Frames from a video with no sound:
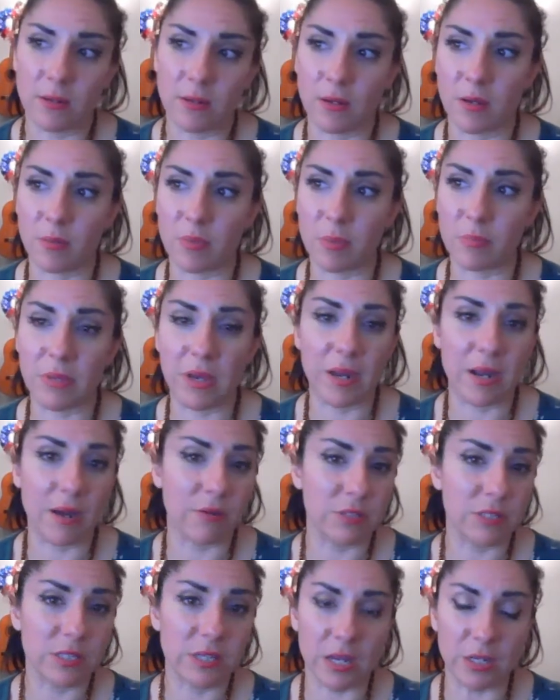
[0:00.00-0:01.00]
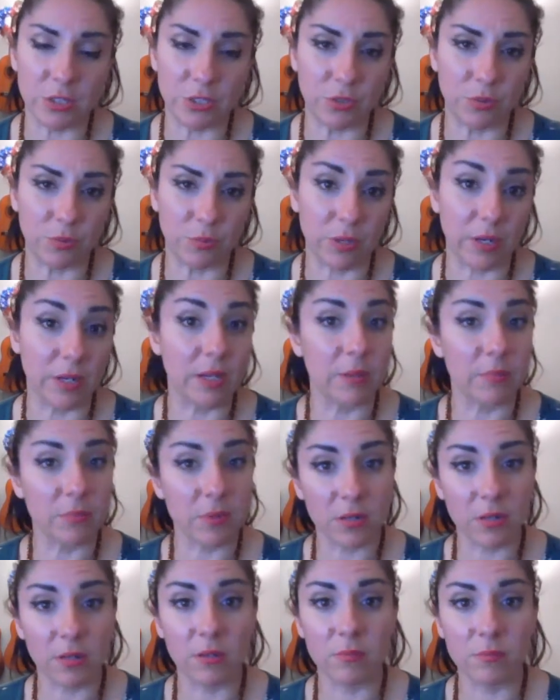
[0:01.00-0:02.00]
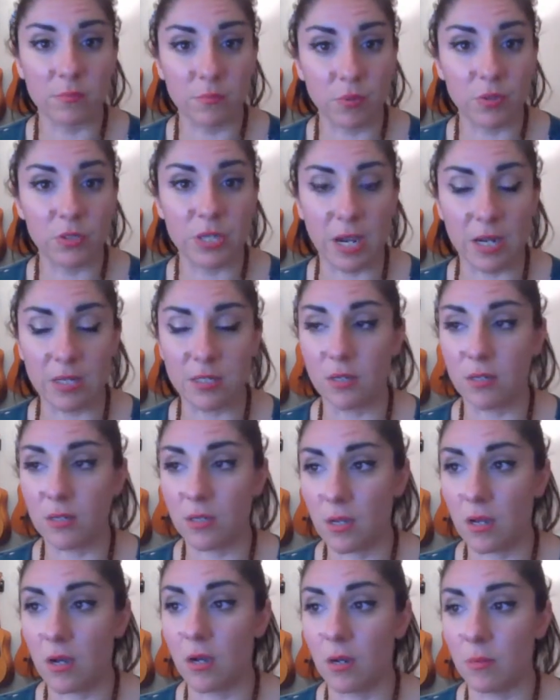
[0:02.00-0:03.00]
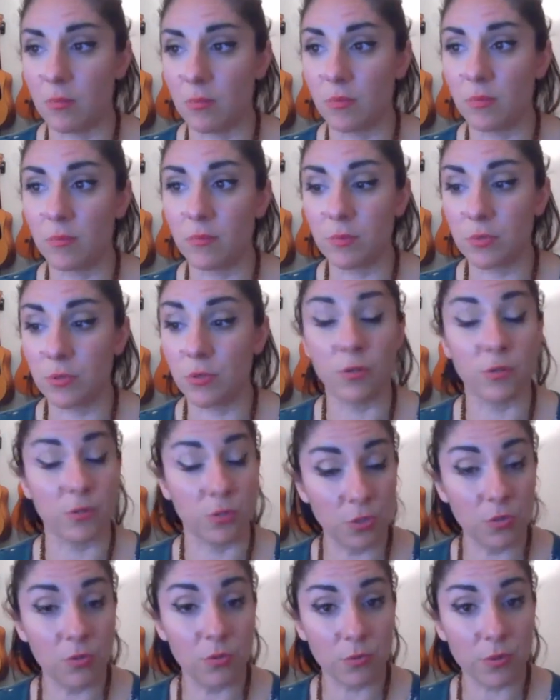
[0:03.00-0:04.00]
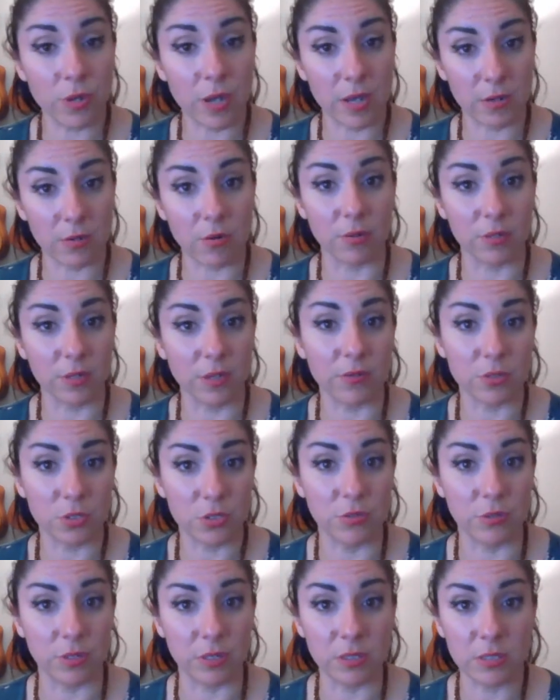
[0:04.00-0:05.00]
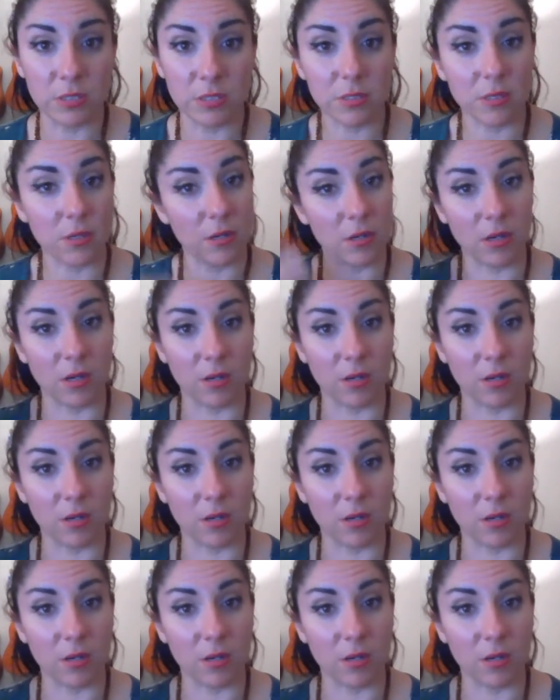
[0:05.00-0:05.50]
I'm not out to get you, but I am going to protect you and all the other students